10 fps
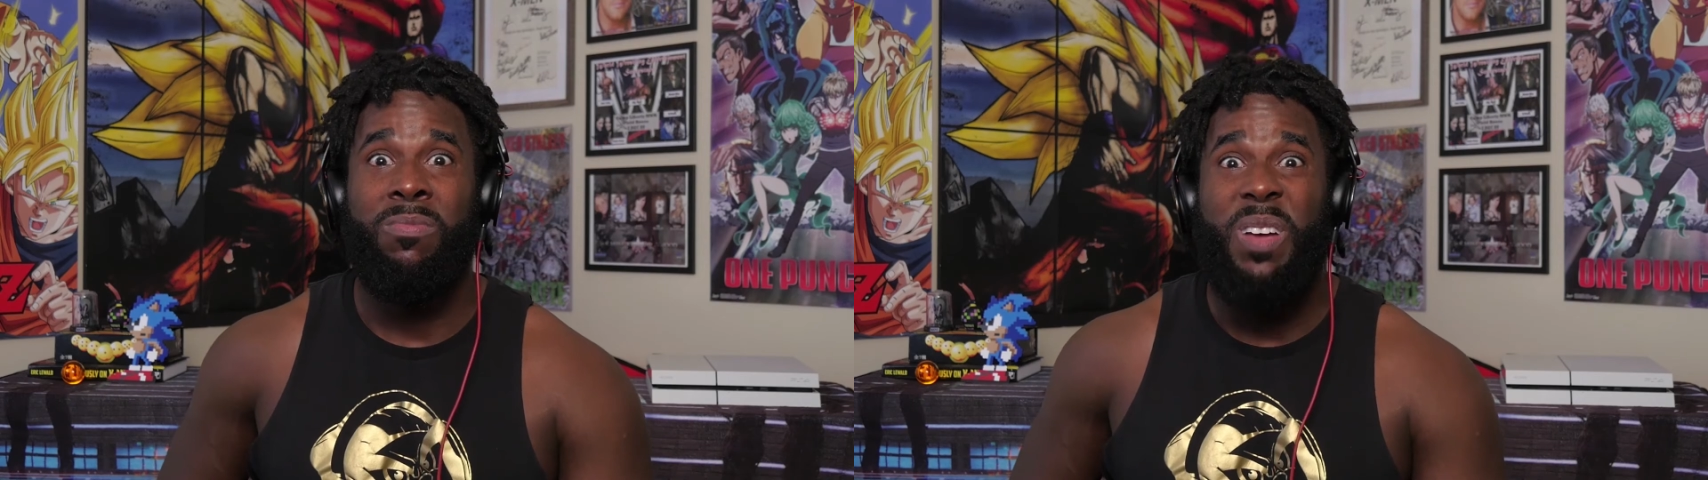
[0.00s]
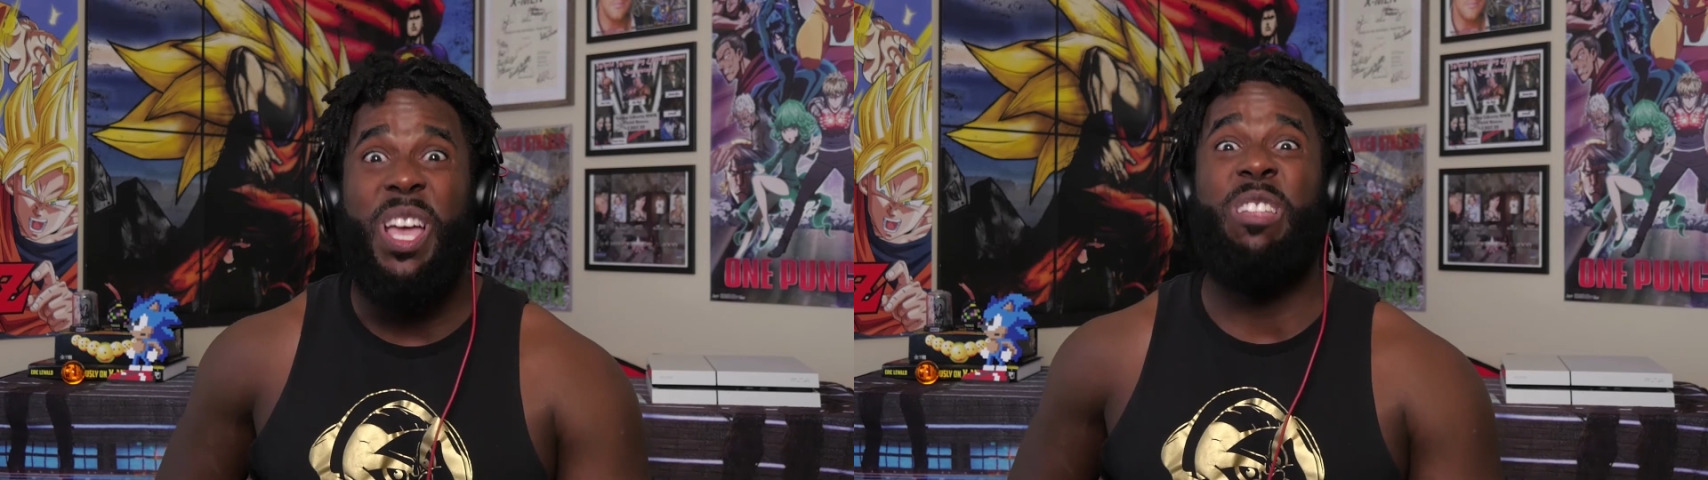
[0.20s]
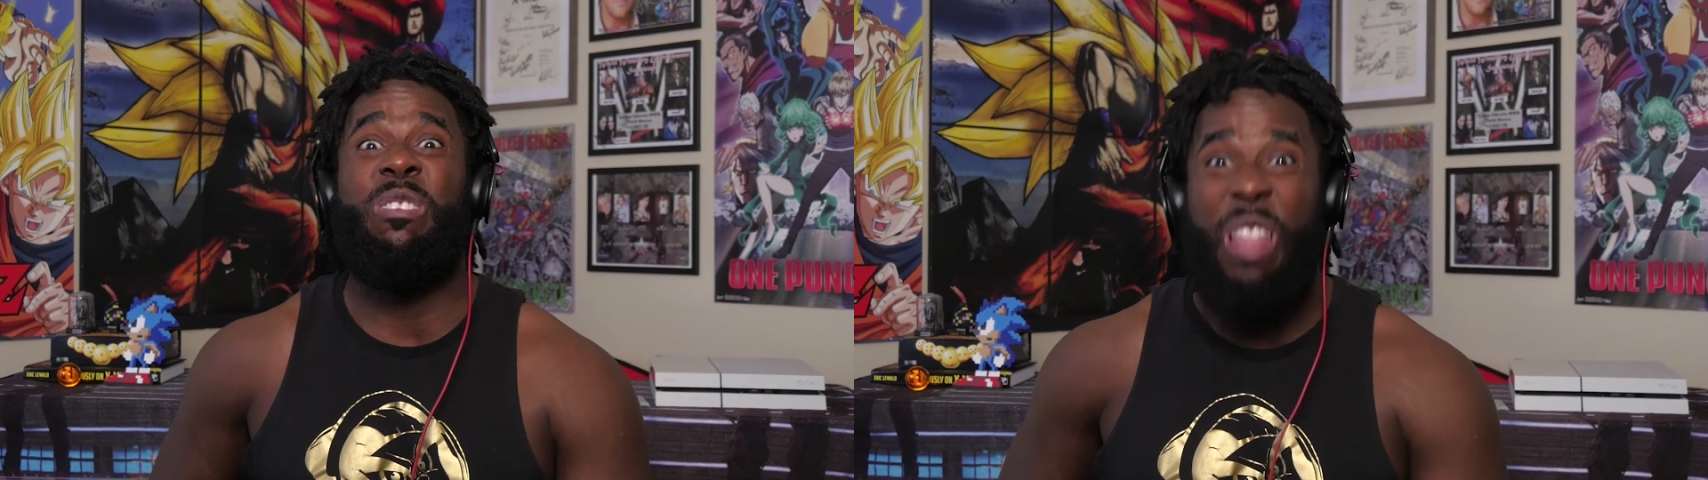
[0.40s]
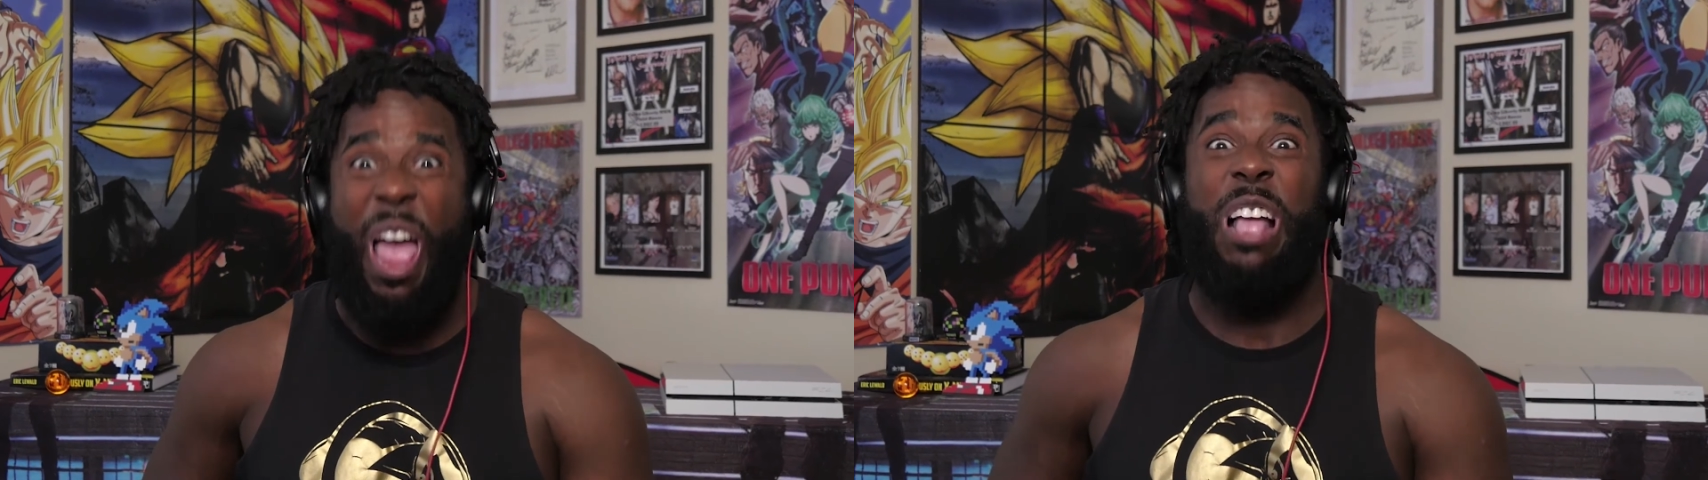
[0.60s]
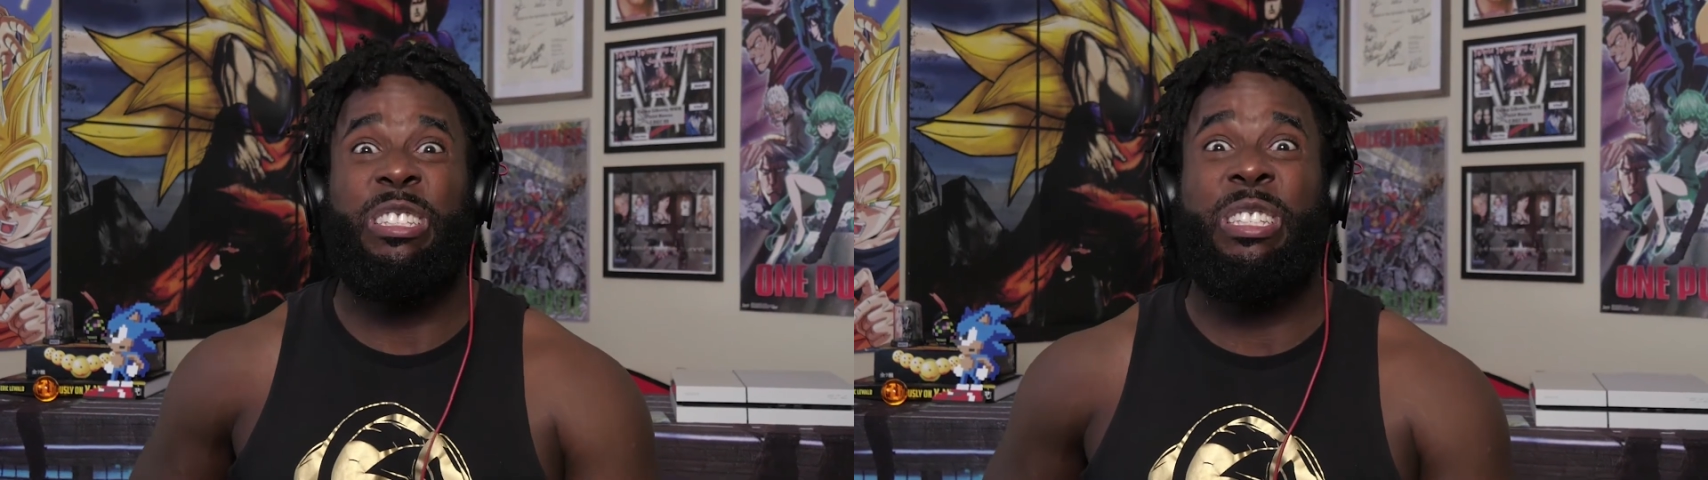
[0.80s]
And
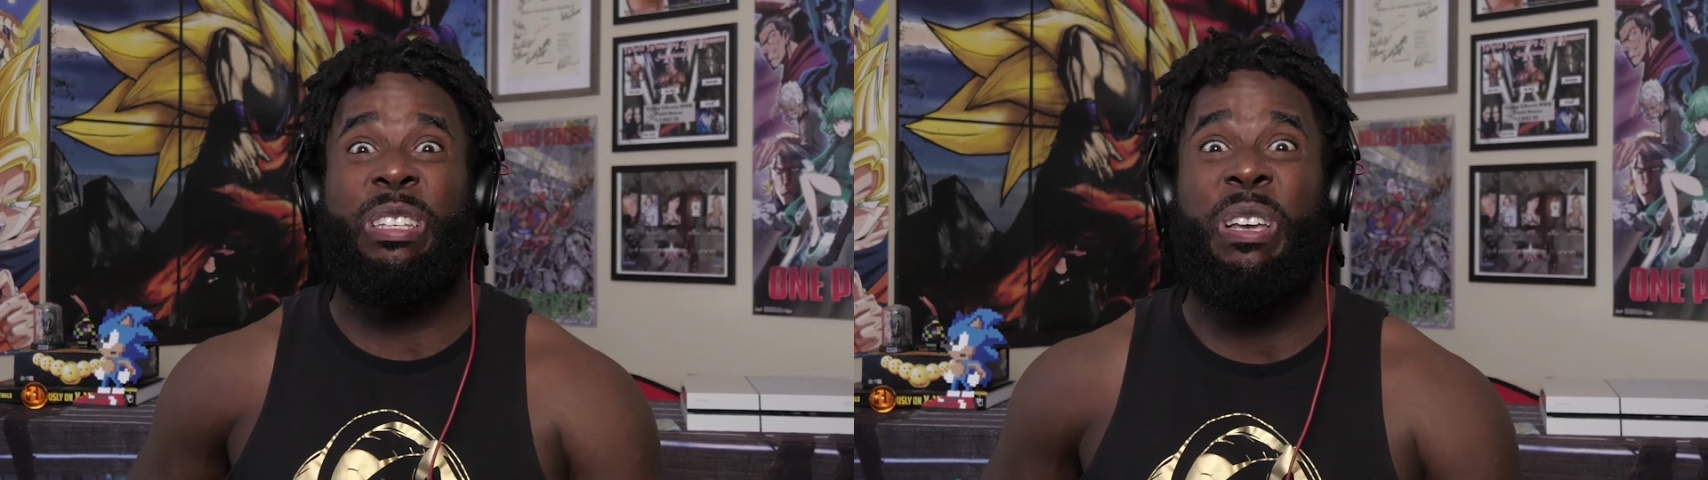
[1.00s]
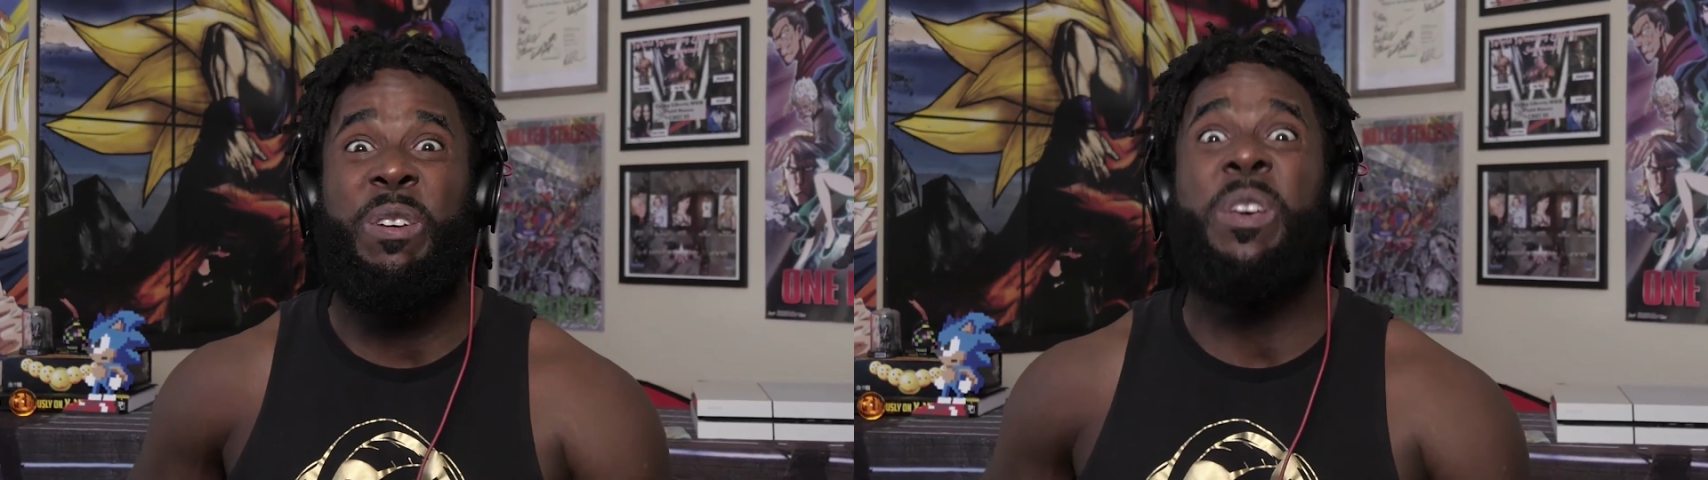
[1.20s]
let's